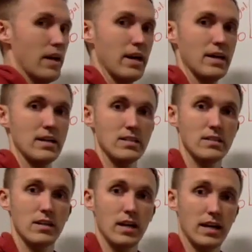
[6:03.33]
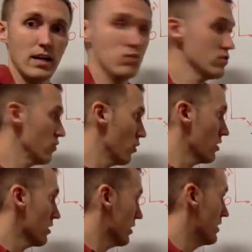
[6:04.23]
and account
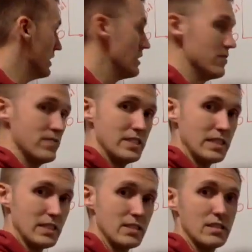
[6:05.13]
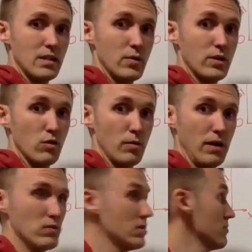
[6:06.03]
for this physics that we know
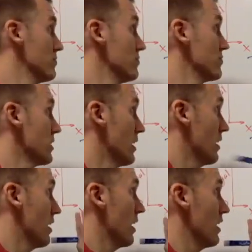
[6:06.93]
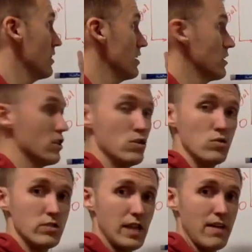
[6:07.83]
about, and then
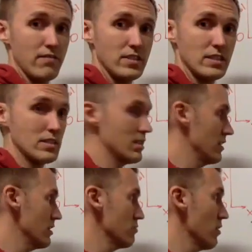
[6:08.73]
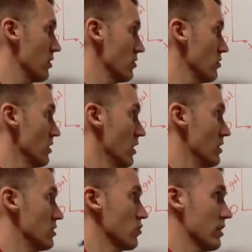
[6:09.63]
use that physics in this model
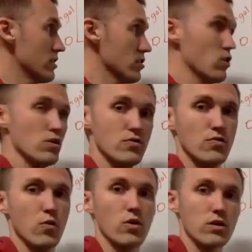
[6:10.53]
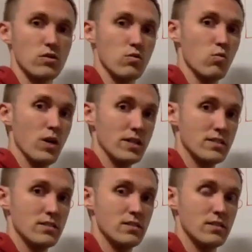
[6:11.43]
to try to solve for what